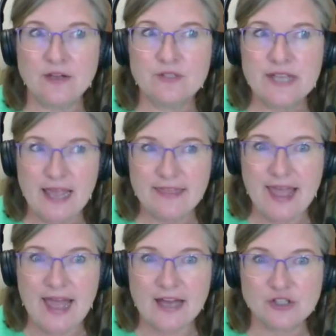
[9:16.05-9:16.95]
you take the
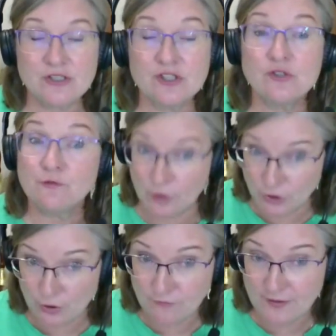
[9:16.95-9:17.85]
actions for
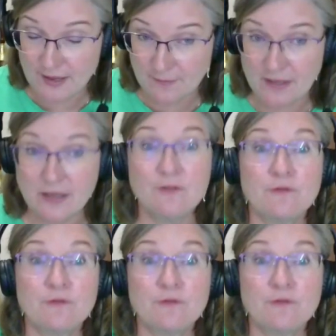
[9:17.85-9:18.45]
your family,